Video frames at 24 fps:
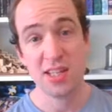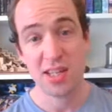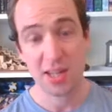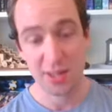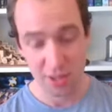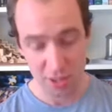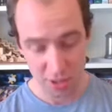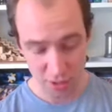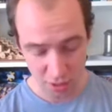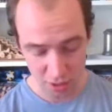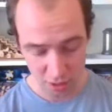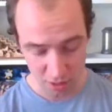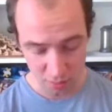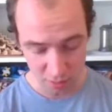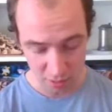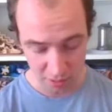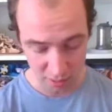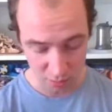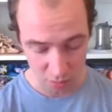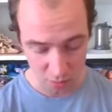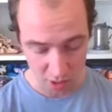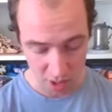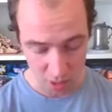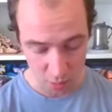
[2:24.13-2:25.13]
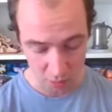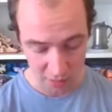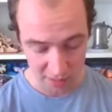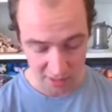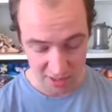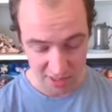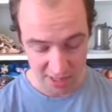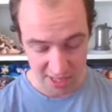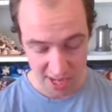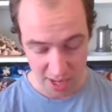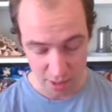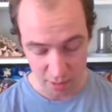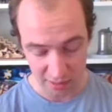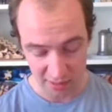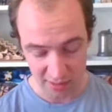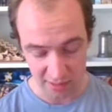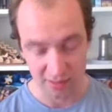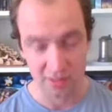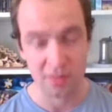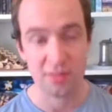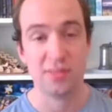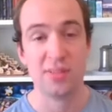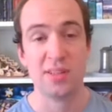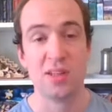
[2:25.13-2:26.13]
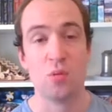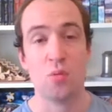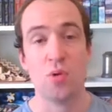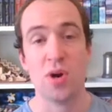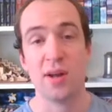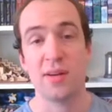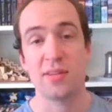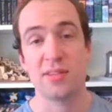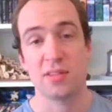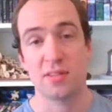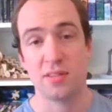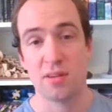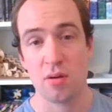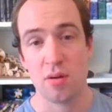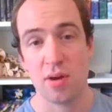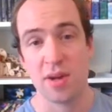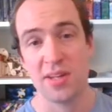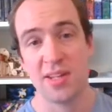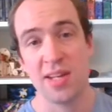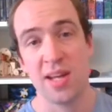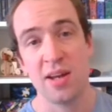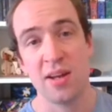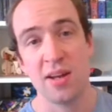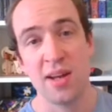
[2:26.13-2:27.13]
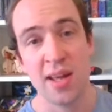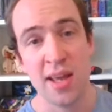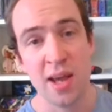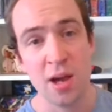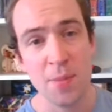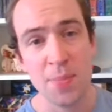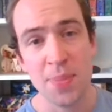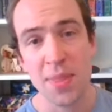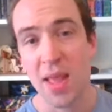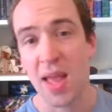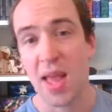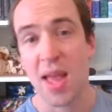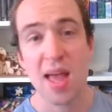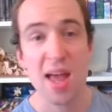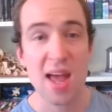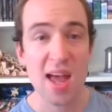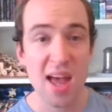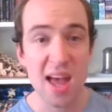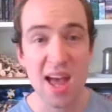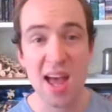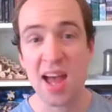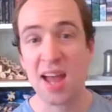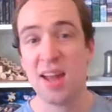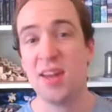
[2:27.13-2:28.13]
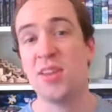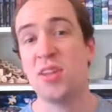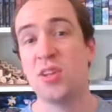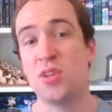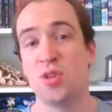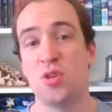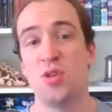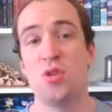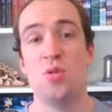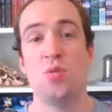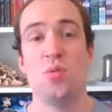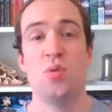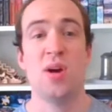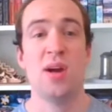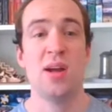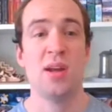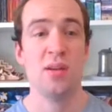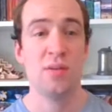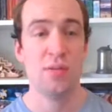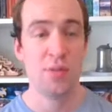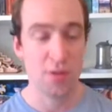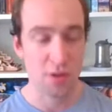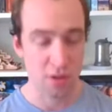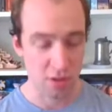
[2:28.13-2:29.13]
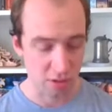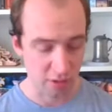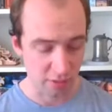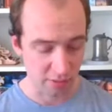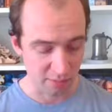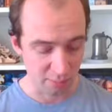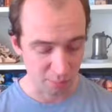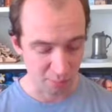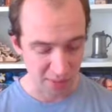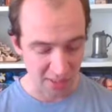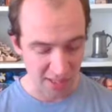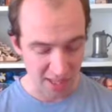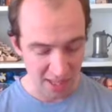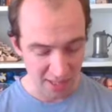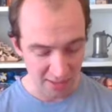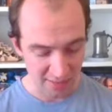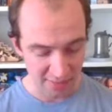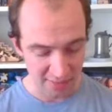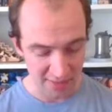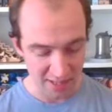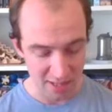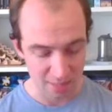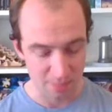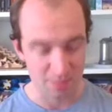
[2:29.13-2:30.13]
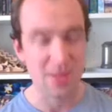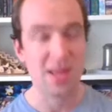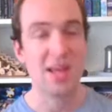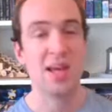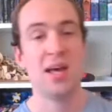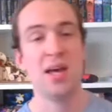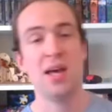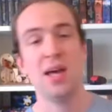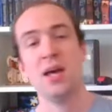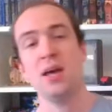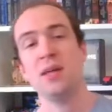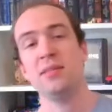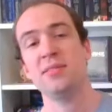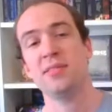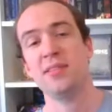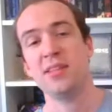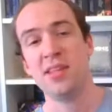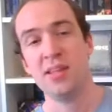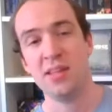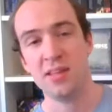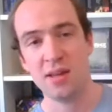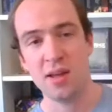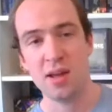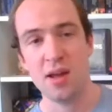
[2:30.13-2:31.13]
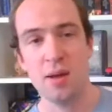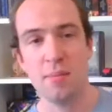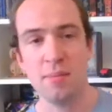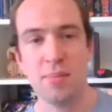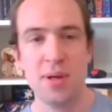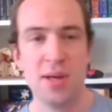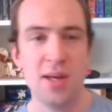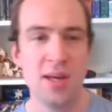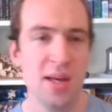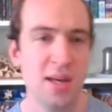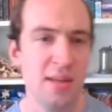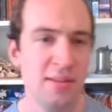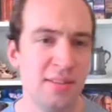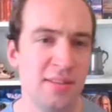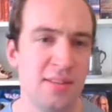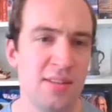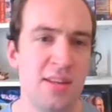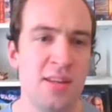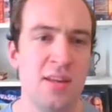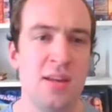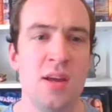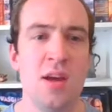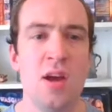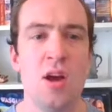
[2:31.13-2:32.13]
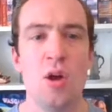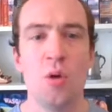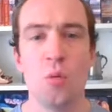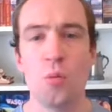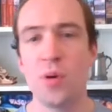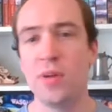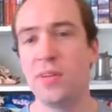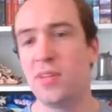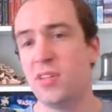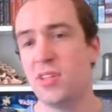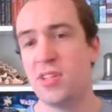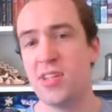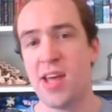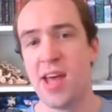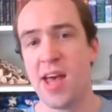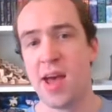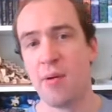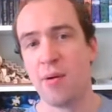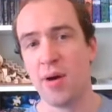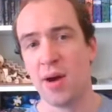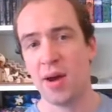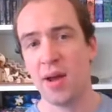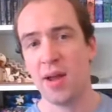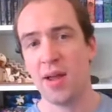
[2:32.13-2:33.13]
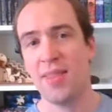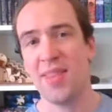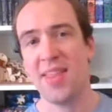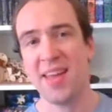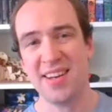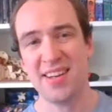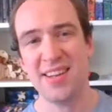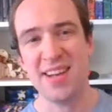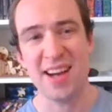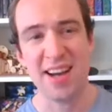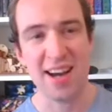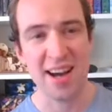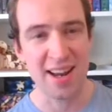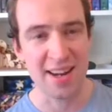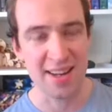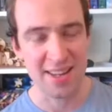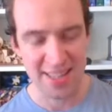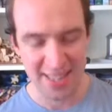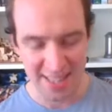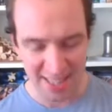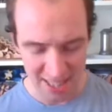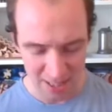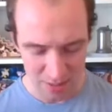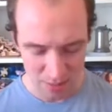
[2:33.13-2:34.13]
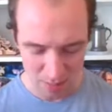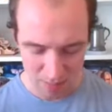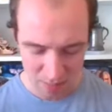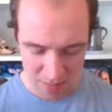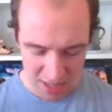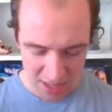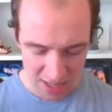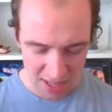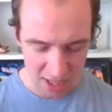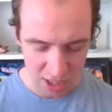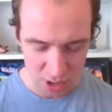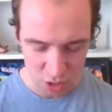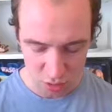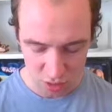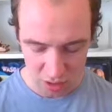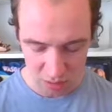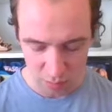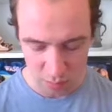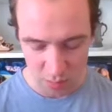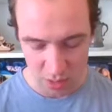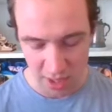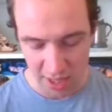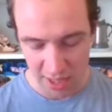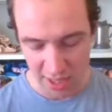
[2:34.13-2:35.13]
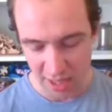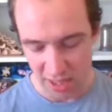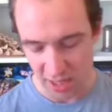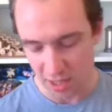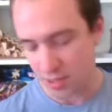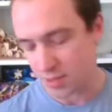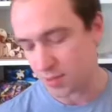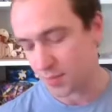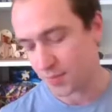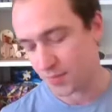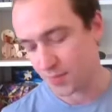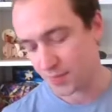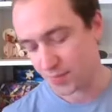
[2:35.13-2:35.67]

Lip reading: down the 2 most right wizard towers, as you see one's just going down now, and the 2 right infernos, plus that pesky wizard tower that undid me during my hit.